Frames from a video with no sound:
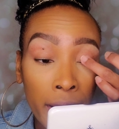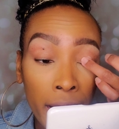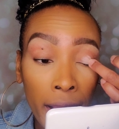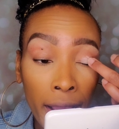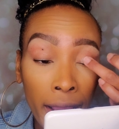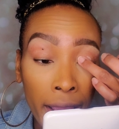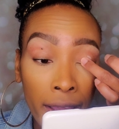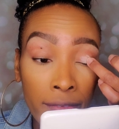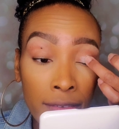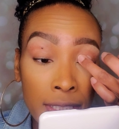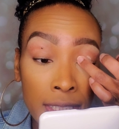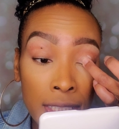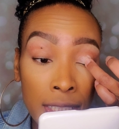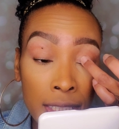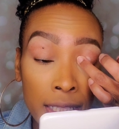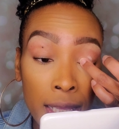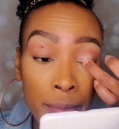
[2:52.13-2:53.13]
I haven't
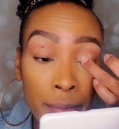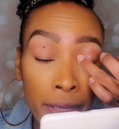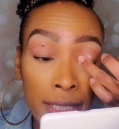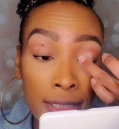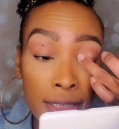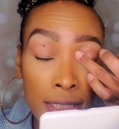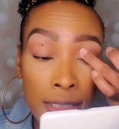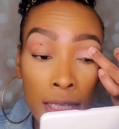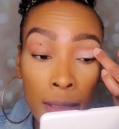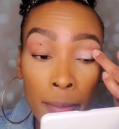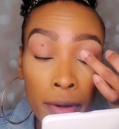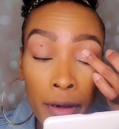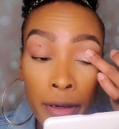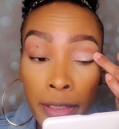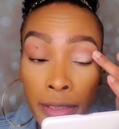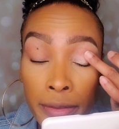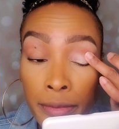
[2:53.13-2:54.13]
seen that base since I
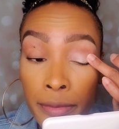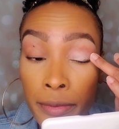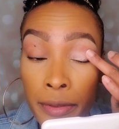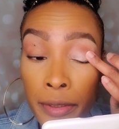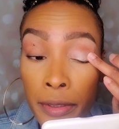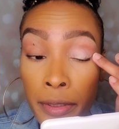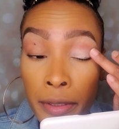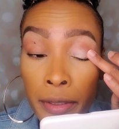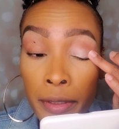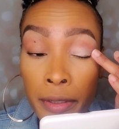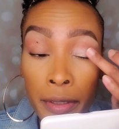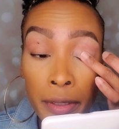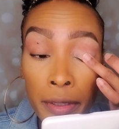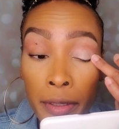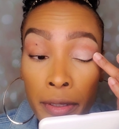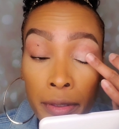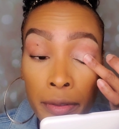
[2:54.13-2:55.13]
bought it.
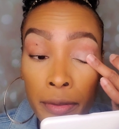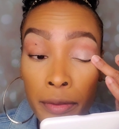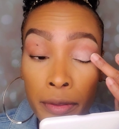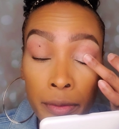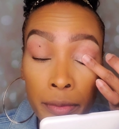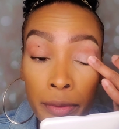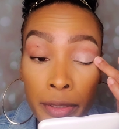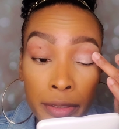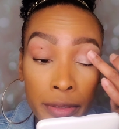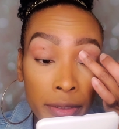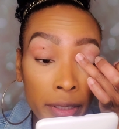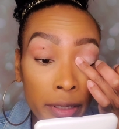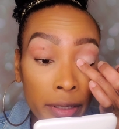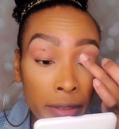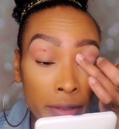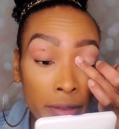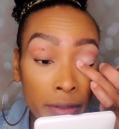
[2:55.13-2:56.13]
I don't know where it's
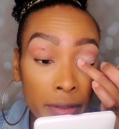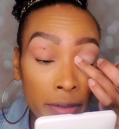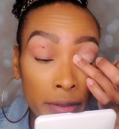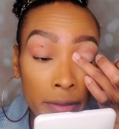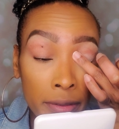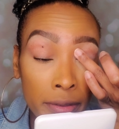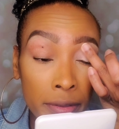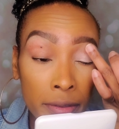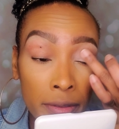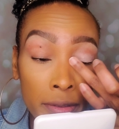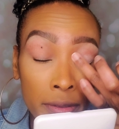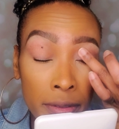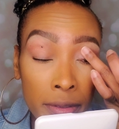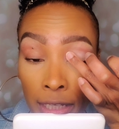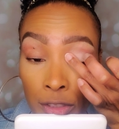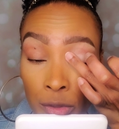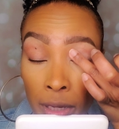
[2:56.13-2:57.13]
at.
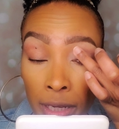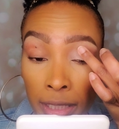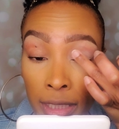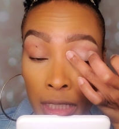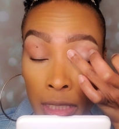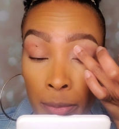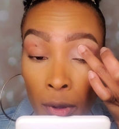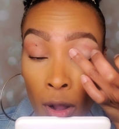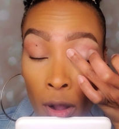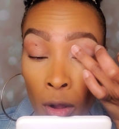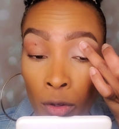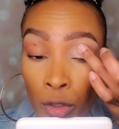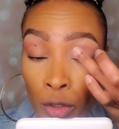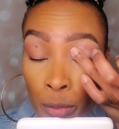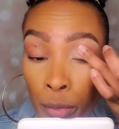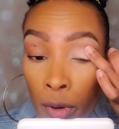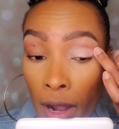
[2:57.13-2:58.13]
I try to keep all
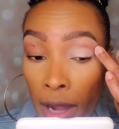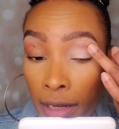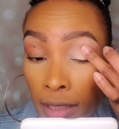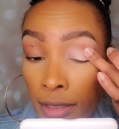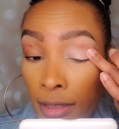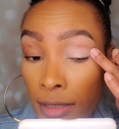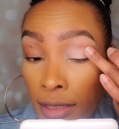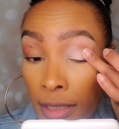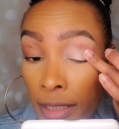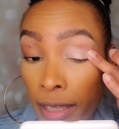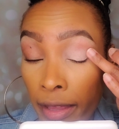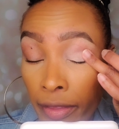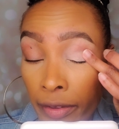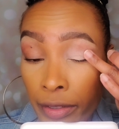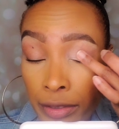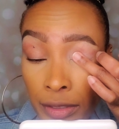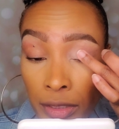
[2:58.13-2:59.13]
new products
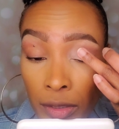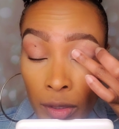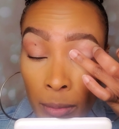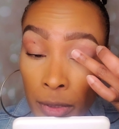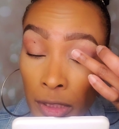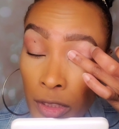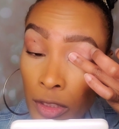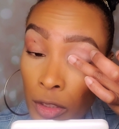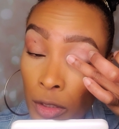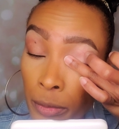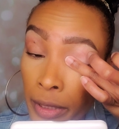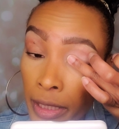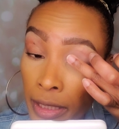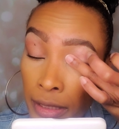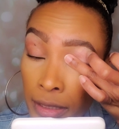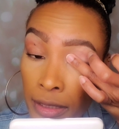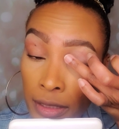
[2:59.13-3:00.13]
together, so I'm
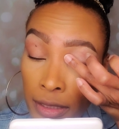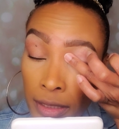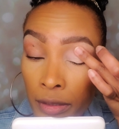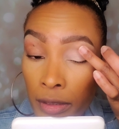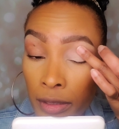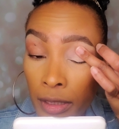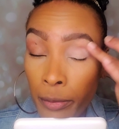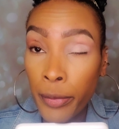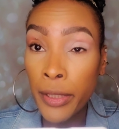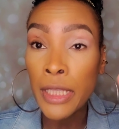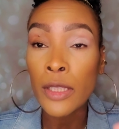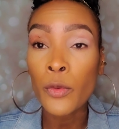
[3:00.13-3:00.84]
assuming the P.